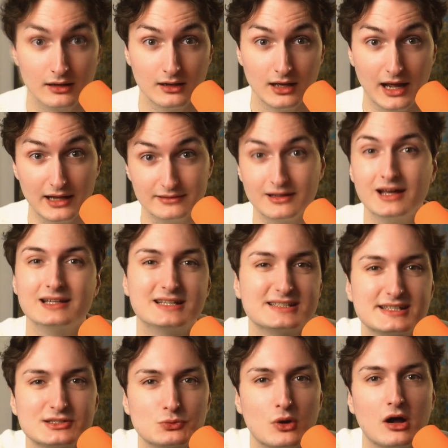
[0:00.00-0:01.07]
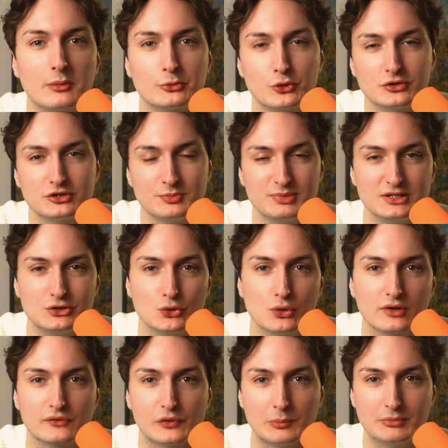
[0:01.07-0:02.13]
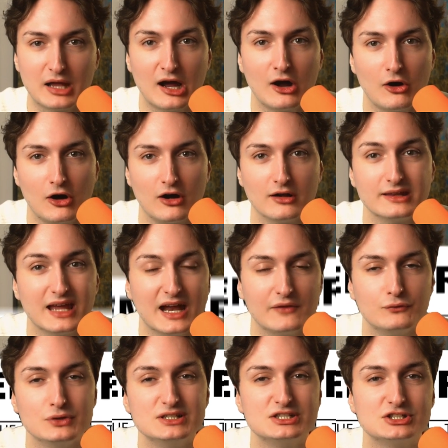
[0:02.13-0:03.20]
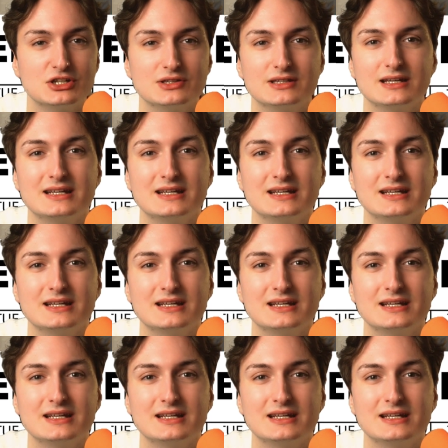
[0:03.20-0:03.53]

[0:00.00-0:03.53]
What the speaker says: And this is what I'm going to be doing from now on every Sunday